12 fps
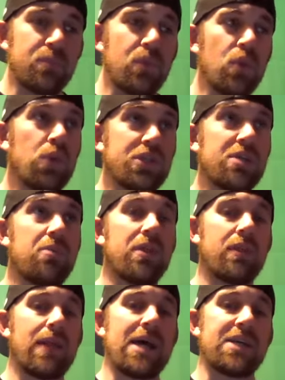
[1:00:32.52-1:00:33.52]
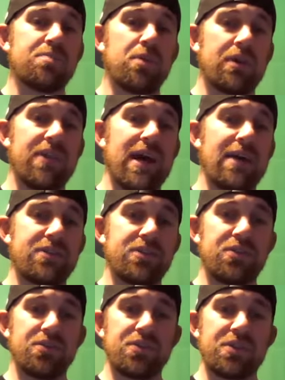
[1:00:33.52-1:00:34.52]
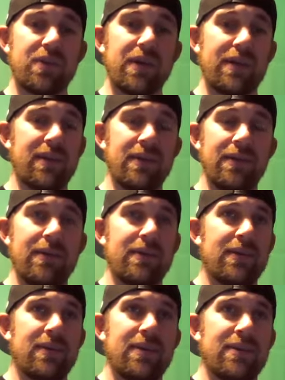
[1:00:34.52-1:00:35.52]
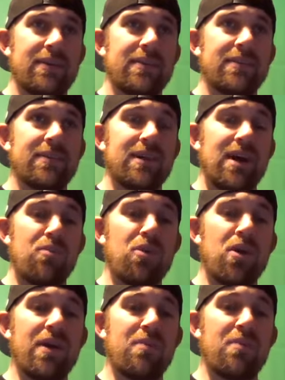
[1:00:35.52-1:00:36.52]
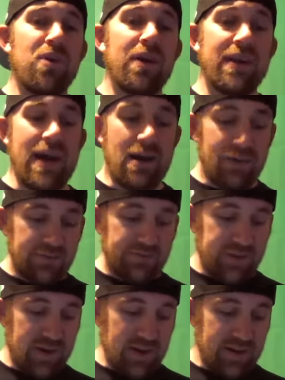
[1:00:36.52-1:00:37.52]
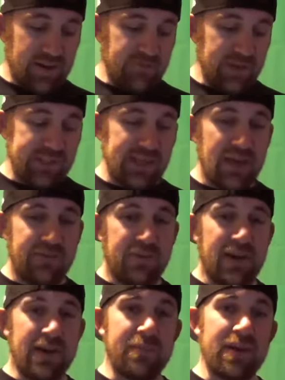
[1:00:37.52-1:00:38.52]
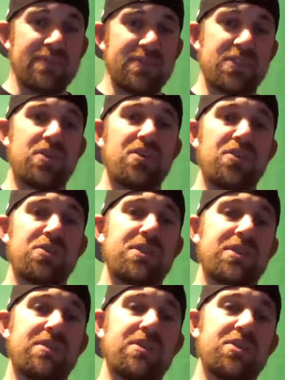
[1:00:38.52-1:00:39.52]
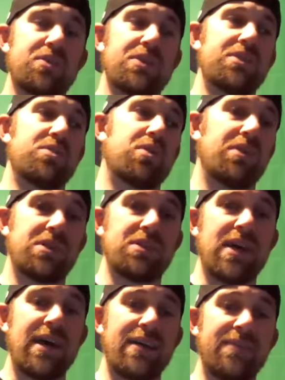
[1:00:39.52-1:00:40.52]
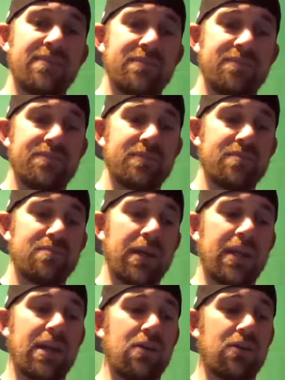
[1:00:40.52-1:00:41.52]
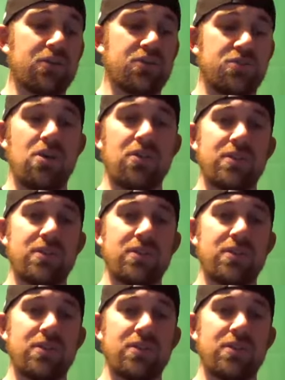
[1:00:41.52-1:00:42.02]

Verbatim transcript: which I'm on the last book of that too. So like I'm run, I'm running out of, uh, of my sci-fi and I'm gonna have to start a new series, which is really sad. My characters are all